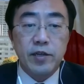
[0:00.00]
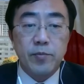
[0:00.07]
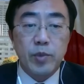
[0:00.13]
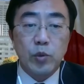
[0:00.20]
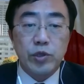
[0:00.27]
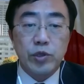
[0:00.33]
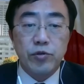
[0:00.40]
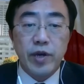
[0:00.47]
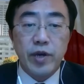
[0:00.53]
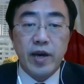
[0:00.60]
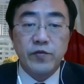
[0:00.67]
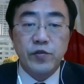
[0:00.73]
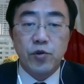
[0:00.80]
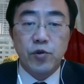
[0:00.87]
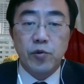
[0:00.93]
but we do have
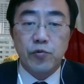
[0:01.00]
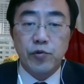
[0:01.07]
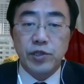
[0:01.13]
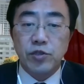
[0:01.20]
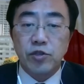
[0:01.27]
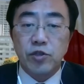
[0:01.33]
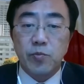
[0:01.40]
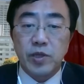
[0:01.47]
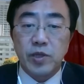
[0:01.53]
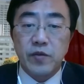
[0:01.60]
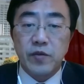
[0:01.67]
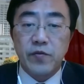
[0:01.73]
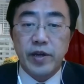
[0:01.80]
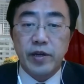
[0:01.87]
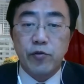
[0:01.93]
strong reason to believe
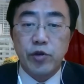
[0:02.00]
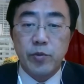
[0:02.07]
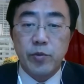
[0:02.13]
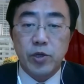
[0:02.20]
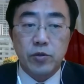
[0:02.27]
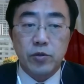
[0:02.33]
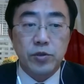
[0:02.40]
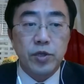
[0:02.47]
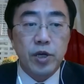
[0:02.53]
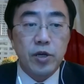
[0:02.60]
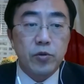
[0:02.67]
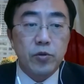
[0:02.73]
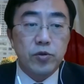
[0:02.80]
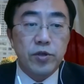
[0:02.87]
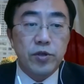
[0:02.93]
that criminals
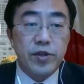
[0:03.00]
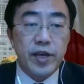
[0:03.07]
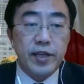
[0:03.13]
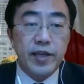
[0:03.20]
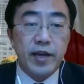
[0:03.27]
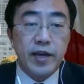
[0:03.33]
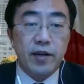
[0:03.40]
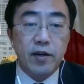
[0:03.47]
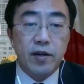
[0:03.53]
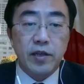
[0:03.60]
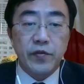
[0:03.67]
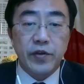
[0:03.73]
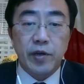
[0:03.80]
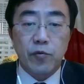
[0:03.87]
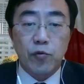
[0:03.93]
who did the attack are
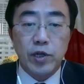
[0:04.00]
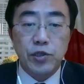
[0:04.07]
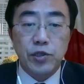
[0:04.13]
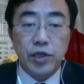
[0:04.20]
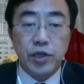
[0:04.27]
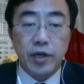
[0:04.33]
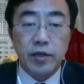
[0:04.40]
living in Russia.